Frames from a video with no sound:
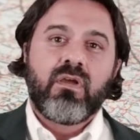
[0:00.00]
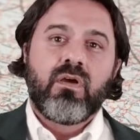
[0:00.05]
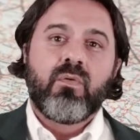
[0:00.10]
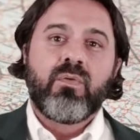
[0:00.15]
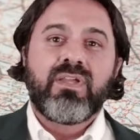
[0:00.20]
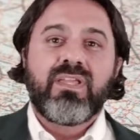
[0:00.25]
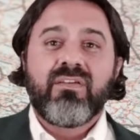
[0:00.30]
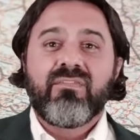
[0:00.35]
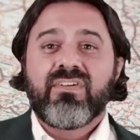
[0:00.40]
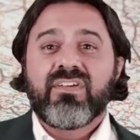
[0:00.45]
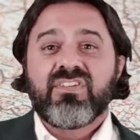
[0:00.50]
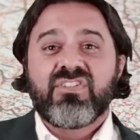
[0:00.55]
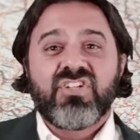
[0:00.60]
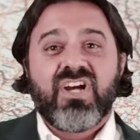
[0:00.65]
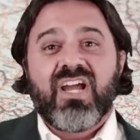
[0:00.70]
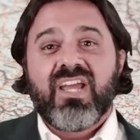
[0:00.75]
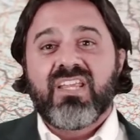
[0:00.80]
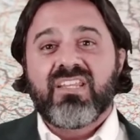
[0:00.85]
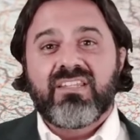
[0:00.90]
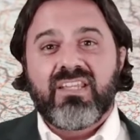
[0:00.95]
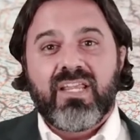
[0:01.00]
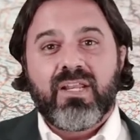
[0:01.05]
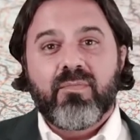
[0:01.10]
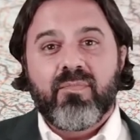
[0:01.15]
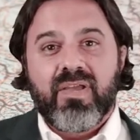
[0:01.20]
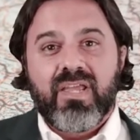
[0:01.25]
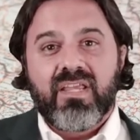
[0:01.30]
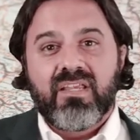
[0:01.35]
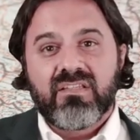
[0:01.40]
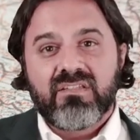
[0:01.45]
We give a giant
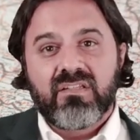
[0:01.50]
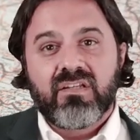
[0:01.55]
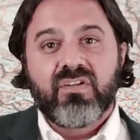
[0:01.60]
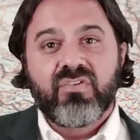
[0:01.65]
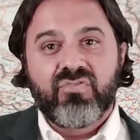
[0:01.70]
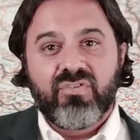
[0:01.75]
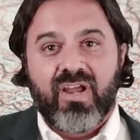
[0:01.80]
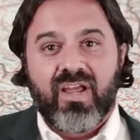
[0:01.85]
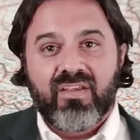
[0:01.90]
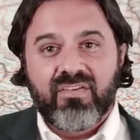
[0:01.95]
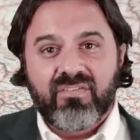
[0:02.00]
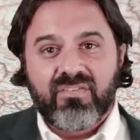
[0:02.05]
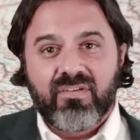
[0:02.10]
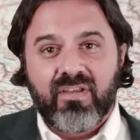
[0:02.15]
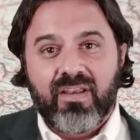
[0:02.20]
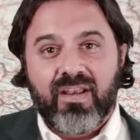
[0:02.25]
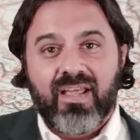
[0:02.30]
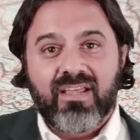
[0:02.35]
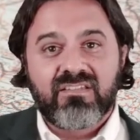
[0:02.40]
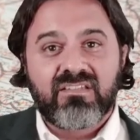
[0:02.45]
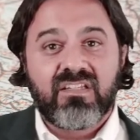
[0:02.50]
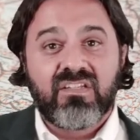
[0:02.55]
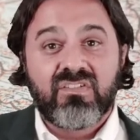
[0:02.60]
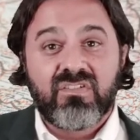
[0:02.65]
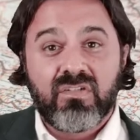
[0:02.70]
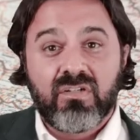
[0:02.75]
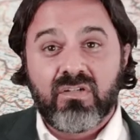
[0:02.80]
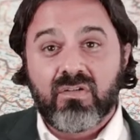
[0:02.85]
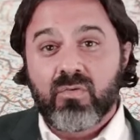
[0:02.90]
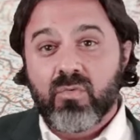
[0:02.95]
database an address and ask it
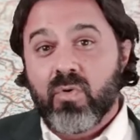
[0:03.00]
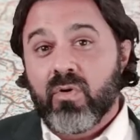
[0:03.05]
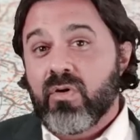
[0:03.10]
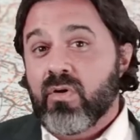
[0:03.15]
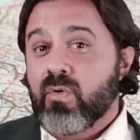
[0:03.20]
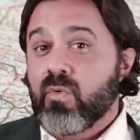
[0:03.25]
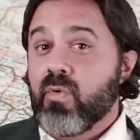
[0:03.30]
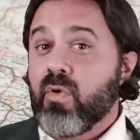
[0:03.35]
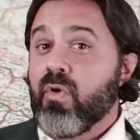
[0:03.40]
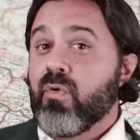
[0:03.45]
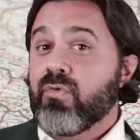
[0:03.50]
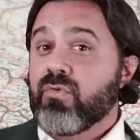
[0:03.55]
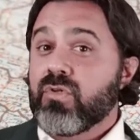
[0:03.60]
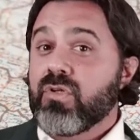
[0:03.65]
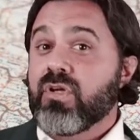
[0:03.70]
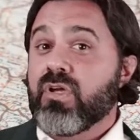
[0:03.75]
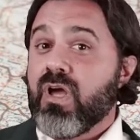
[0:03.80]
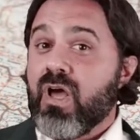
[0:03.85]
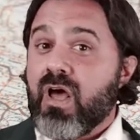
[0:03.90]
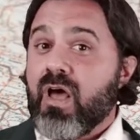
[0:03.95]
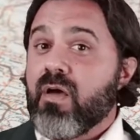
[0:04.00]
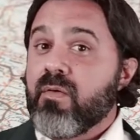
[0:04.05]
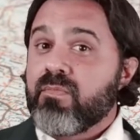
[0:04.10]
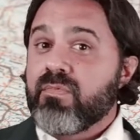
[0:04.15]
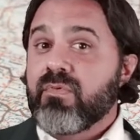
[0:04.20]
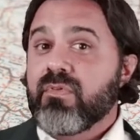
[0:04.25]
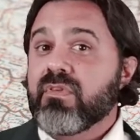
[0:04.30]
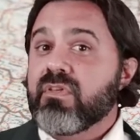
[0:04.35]
to quote-unquote look up